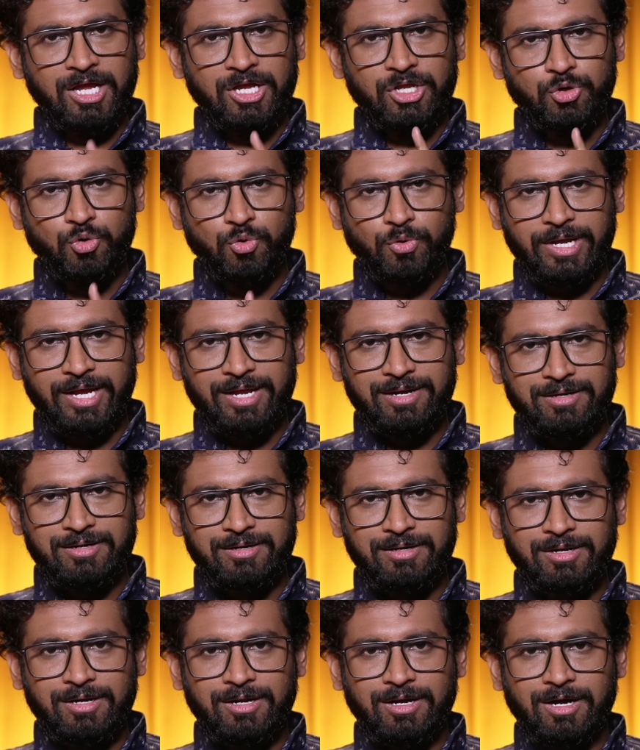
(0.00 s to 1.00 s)
You
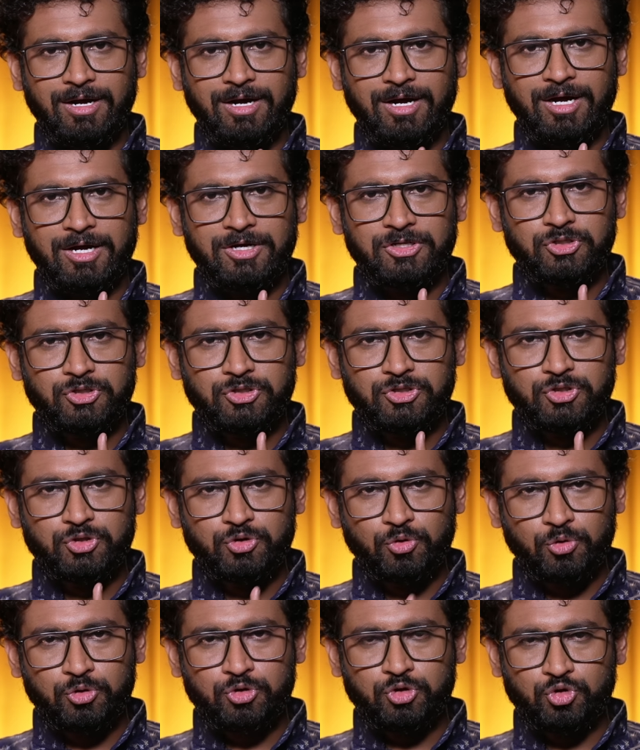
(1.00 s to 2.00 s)
can
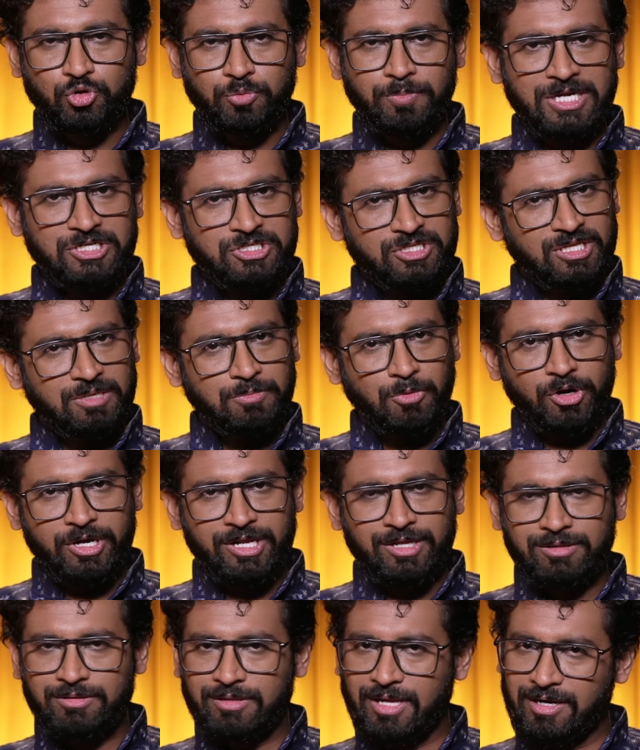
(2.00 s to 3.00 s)
choose to brush in the
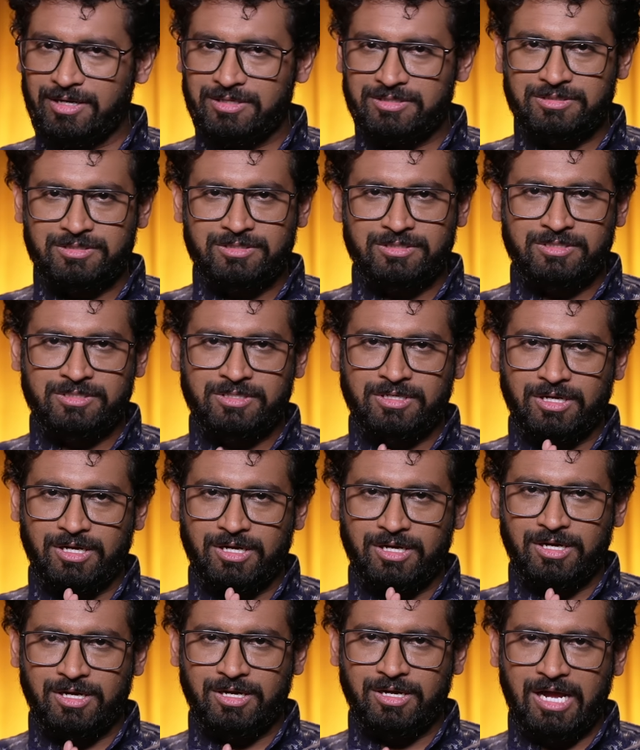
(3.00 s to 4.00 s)
morning, that is,
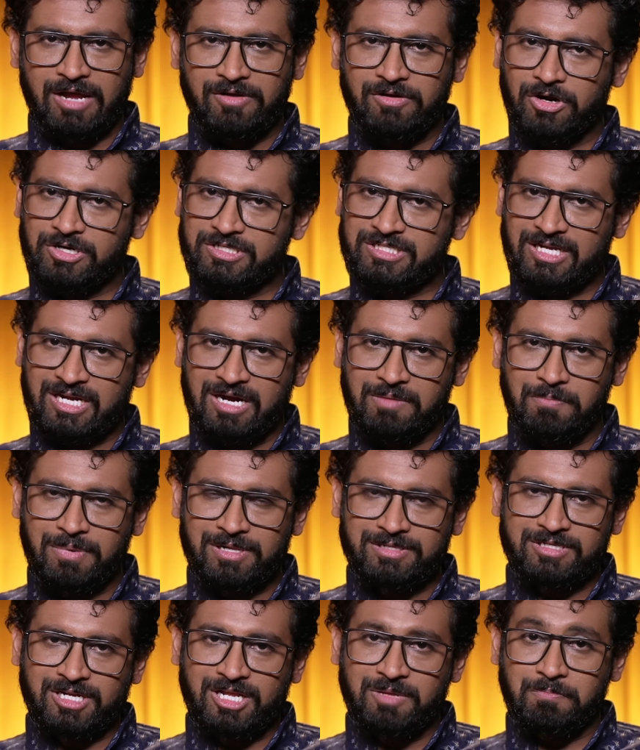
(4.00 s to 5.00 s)
I will not say
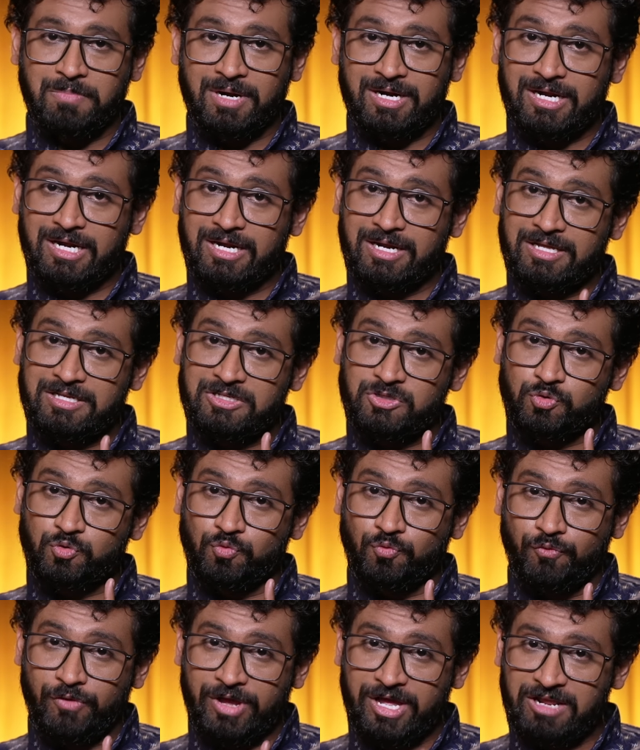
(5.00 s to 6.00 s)
compulsory, but it is
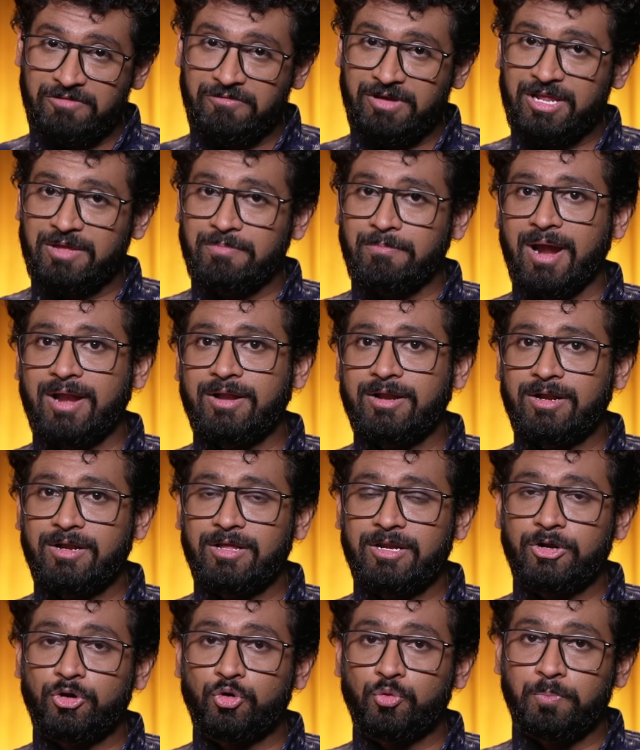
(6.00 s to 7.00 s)
very, very
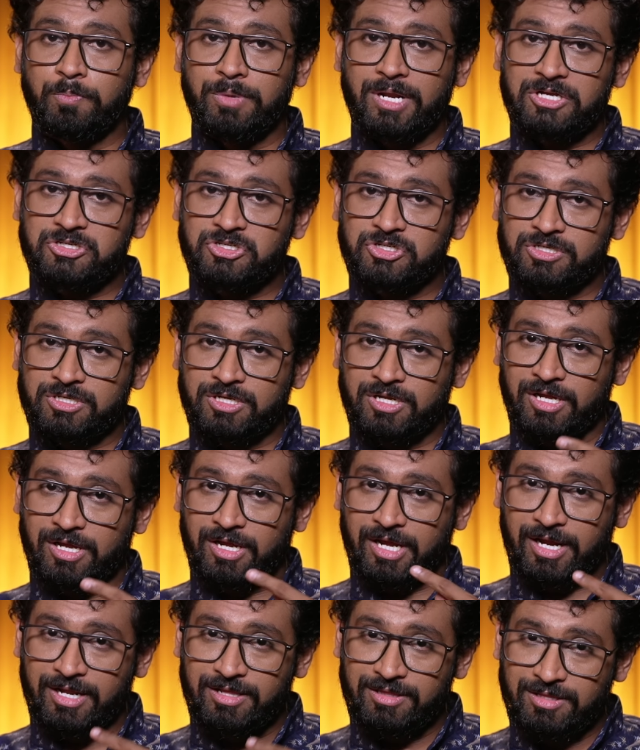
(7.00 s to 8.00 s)
mandatory to brush
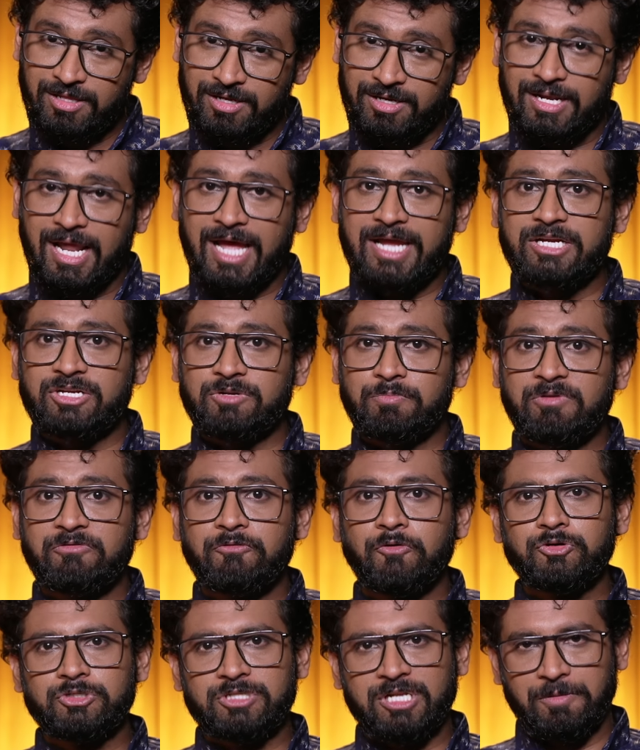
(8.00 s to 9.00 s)
in the night
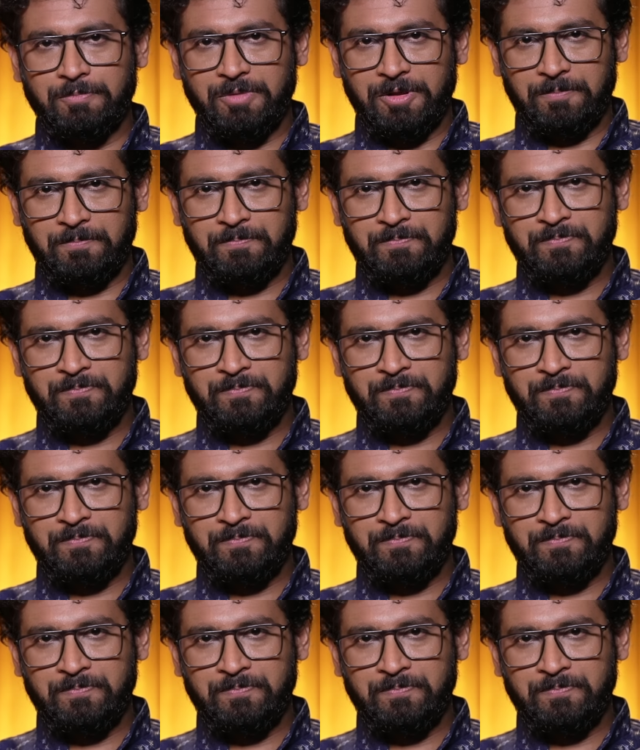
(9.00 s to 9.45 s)
before sleeping.